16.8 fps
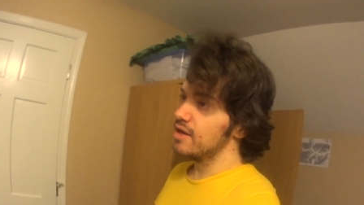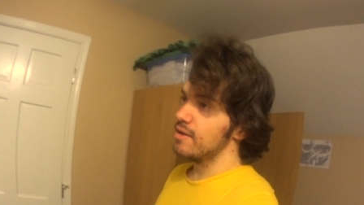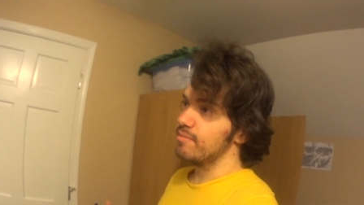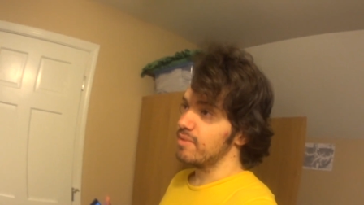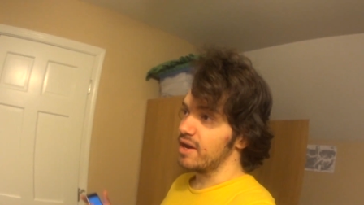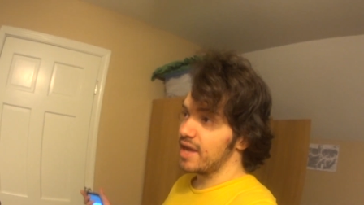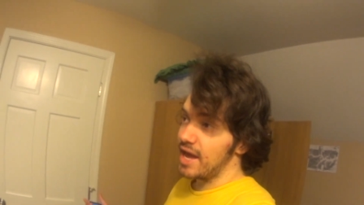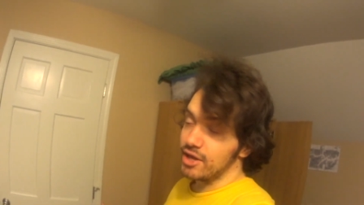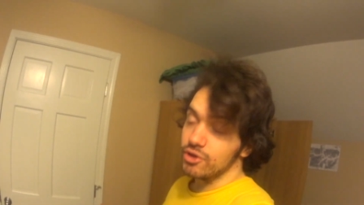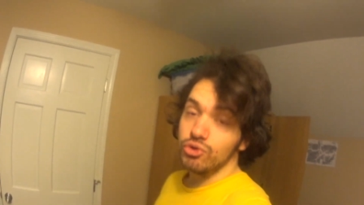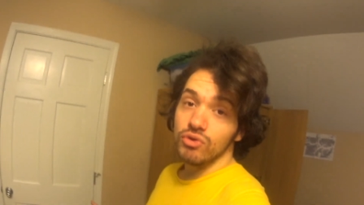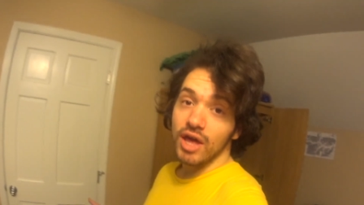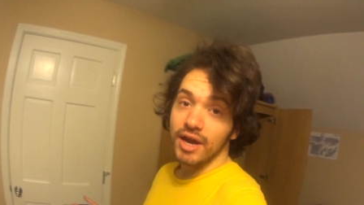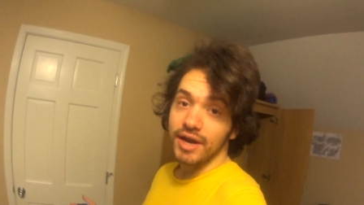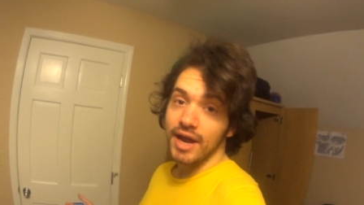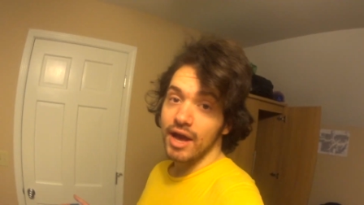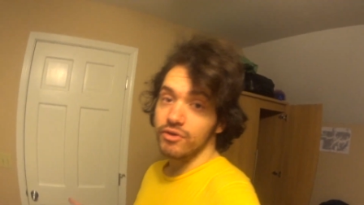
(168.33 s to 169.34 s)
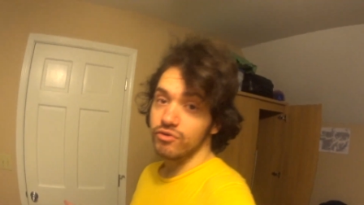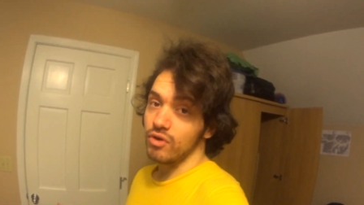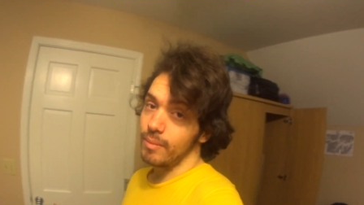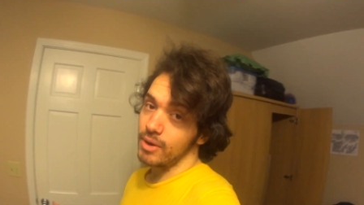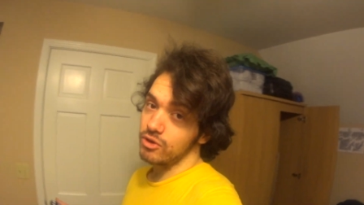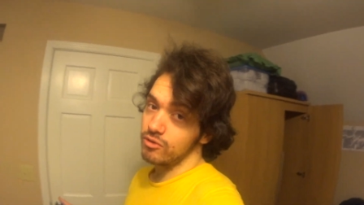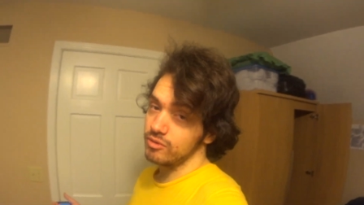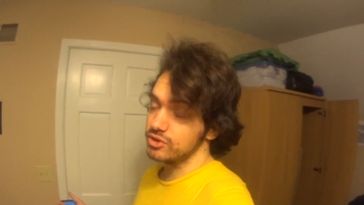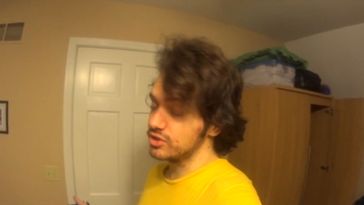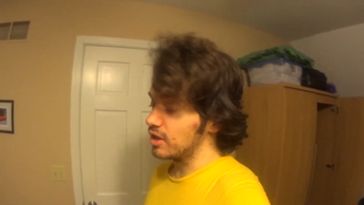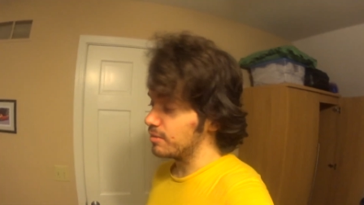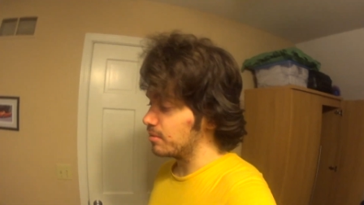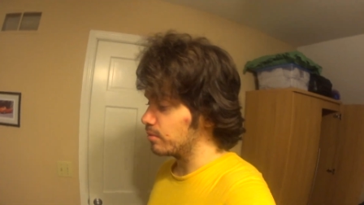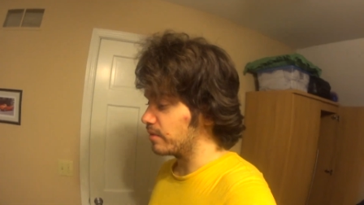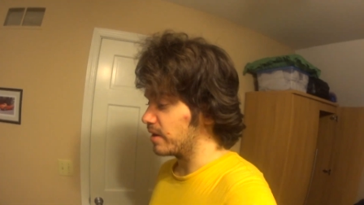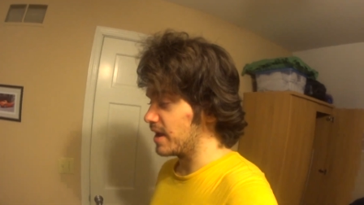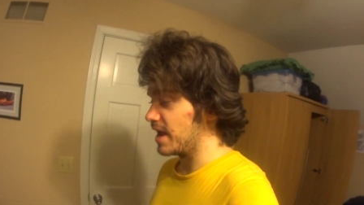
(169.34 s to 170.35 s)
But I can't do that now, so I might as well just
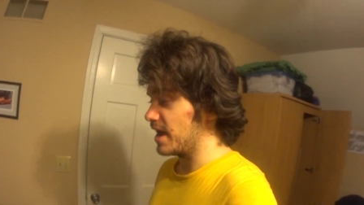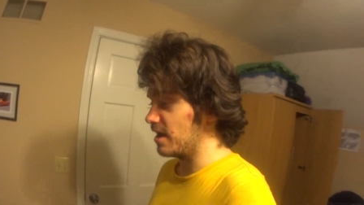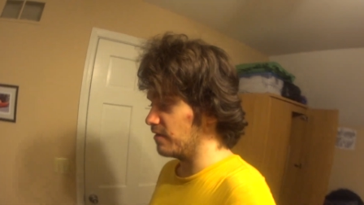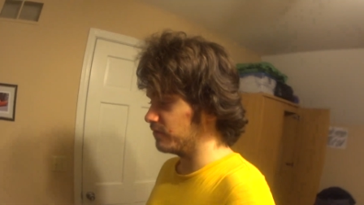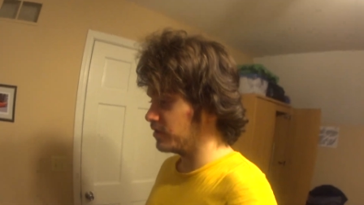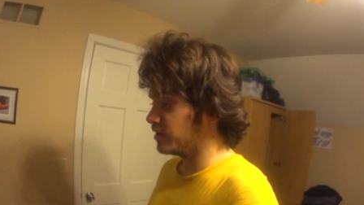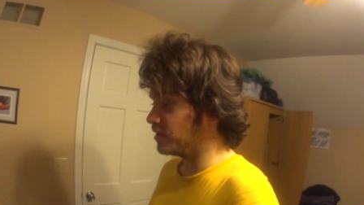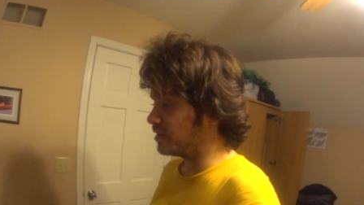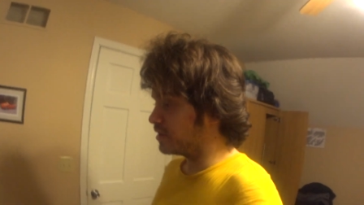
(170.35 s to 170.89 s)
upload what I have.